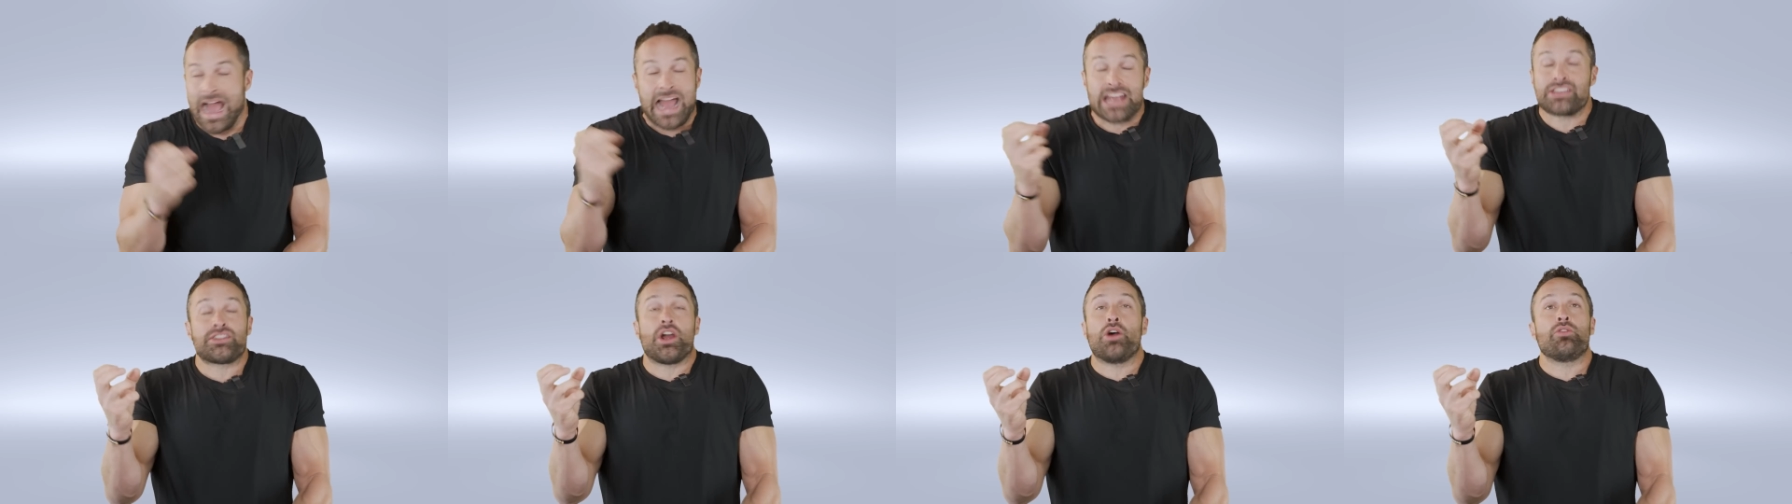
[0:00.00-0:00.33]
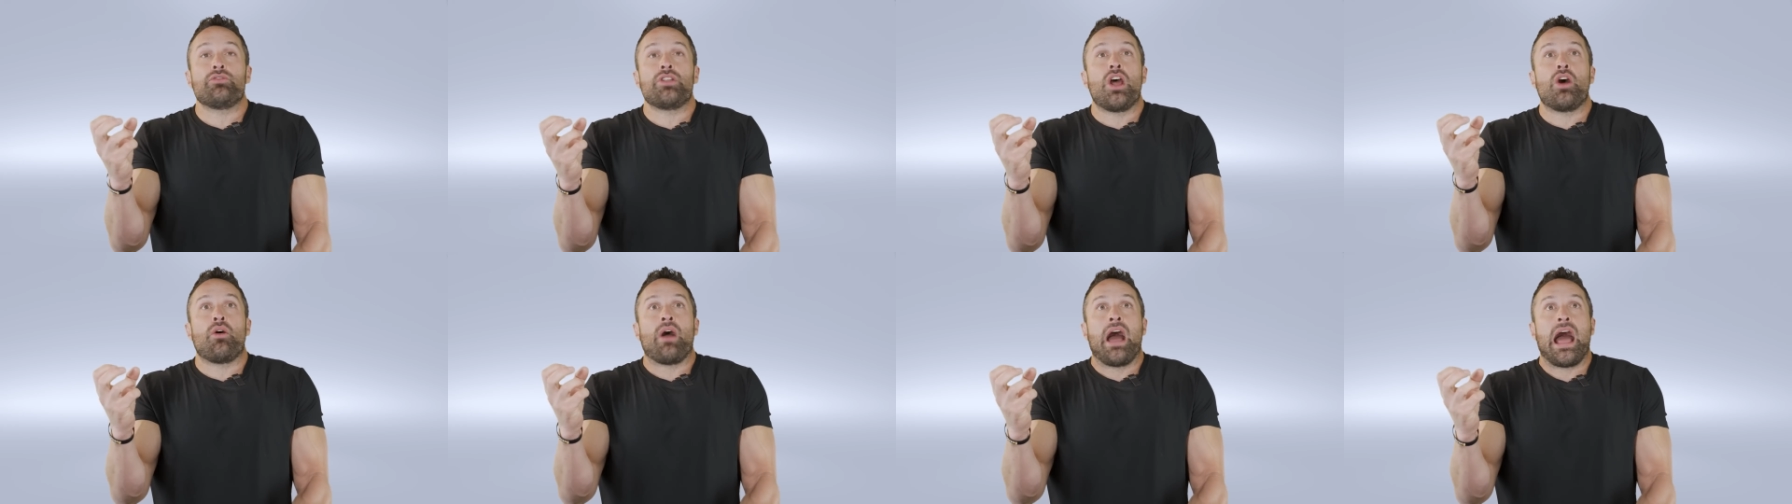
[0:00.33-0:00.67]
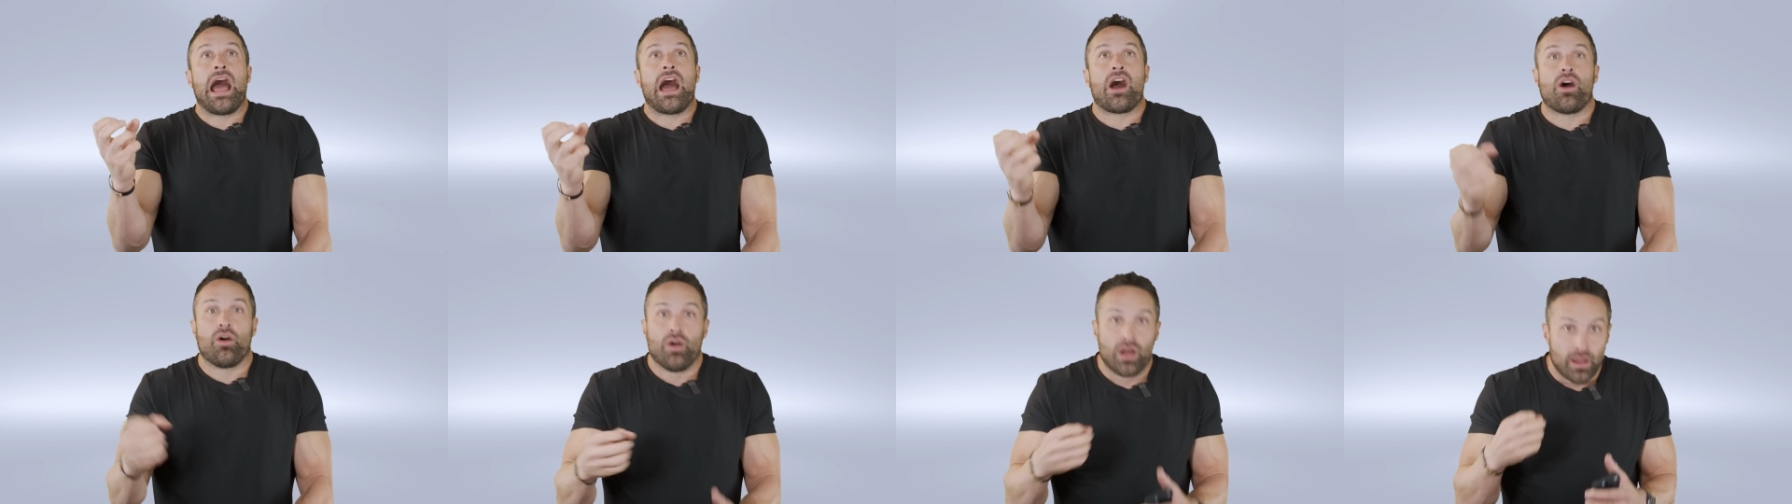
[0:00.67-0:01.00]
I don't know
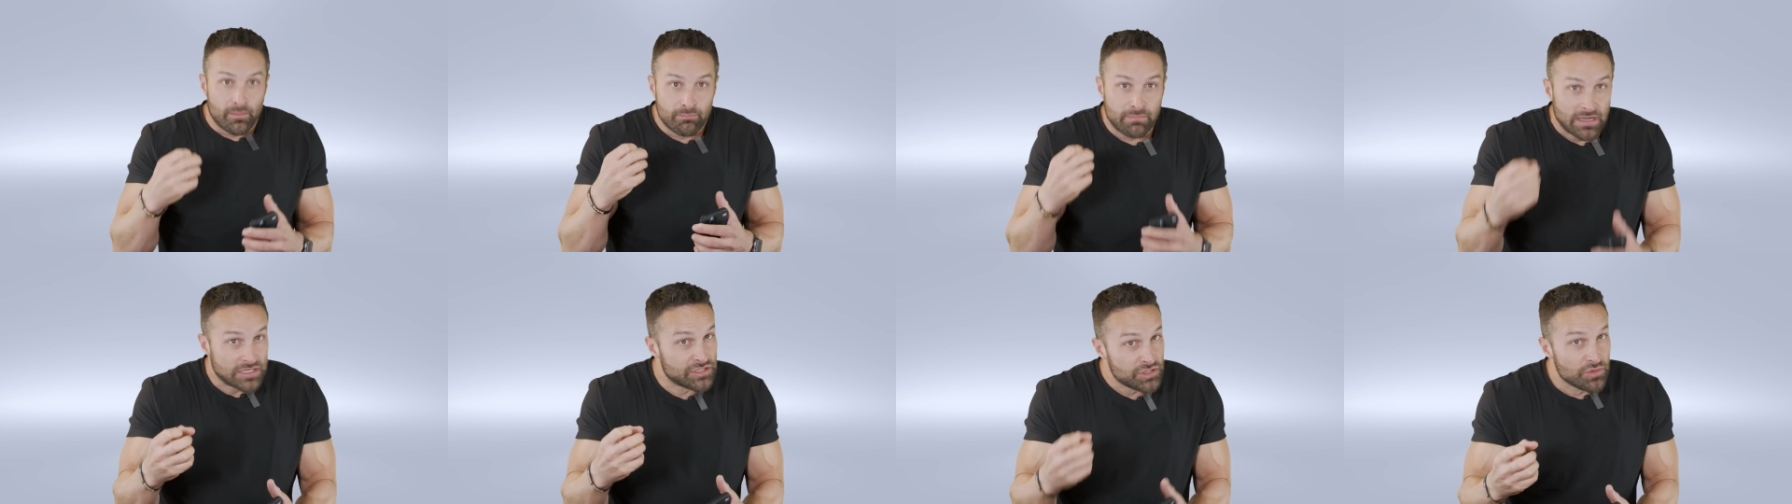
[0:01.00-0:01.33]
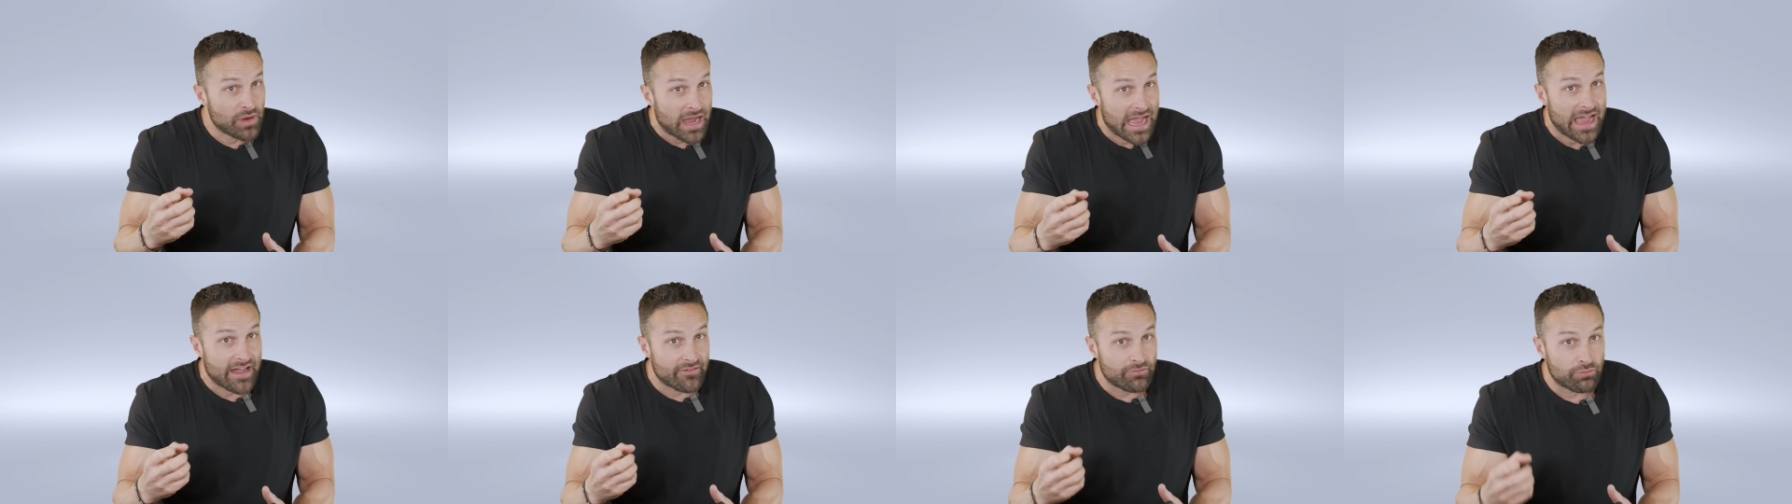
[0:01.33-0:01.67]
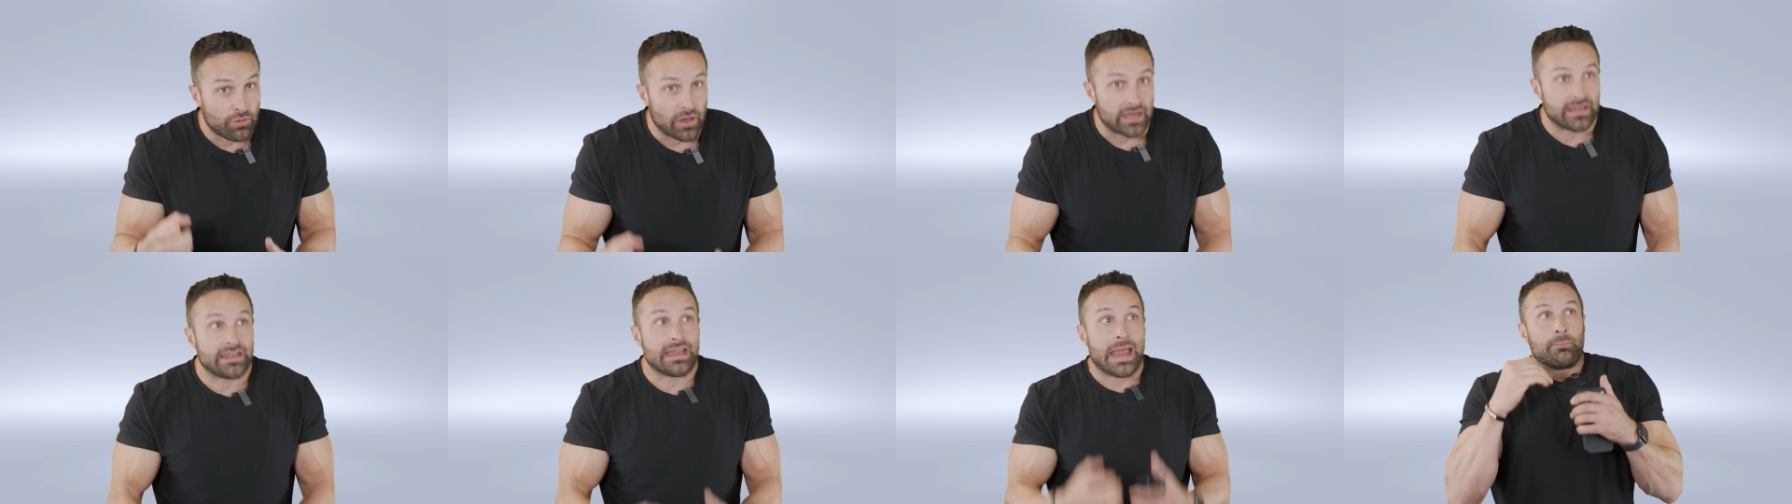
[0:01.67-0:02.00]
how, but you have
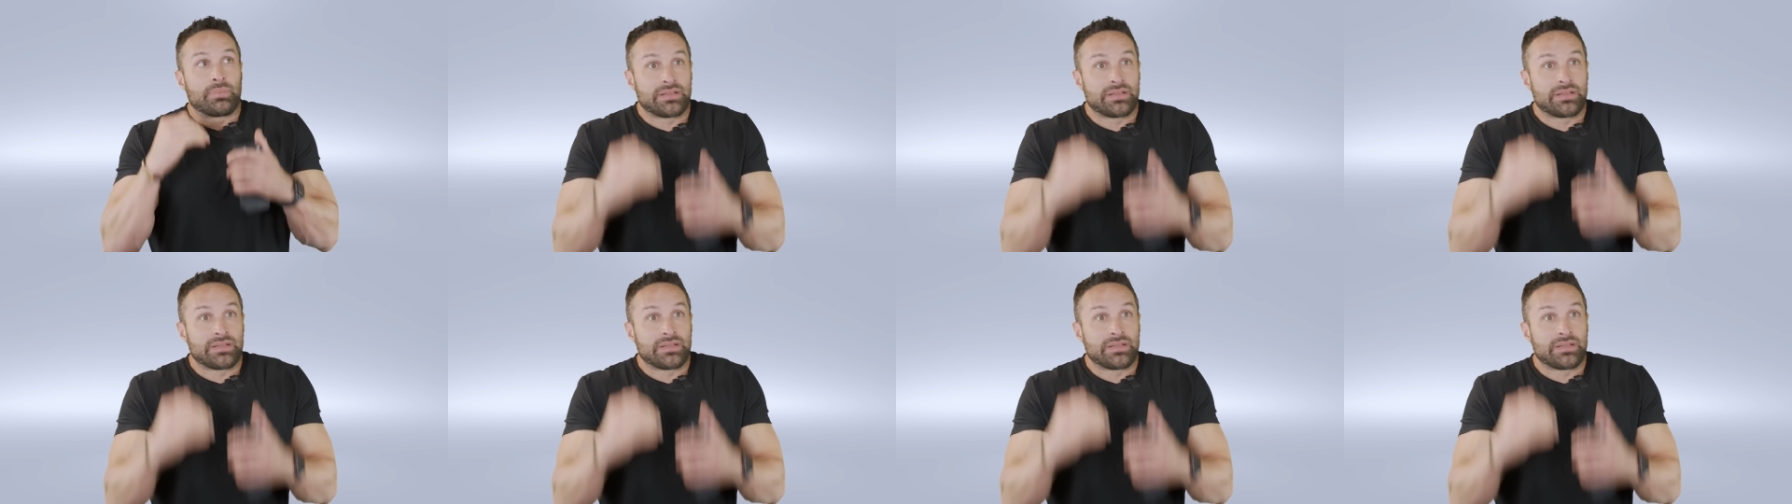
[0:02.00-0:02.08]
one.